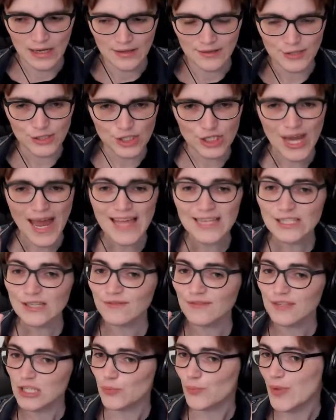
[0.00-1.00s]
The chance
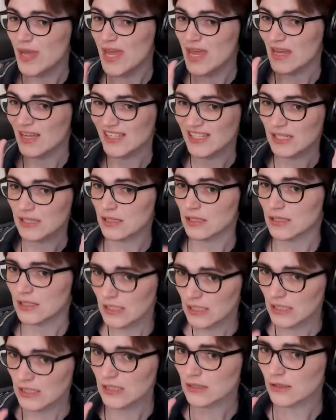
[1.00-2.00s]
of this being a
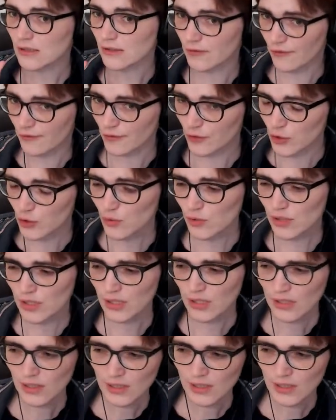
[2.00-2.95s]
statistical fluke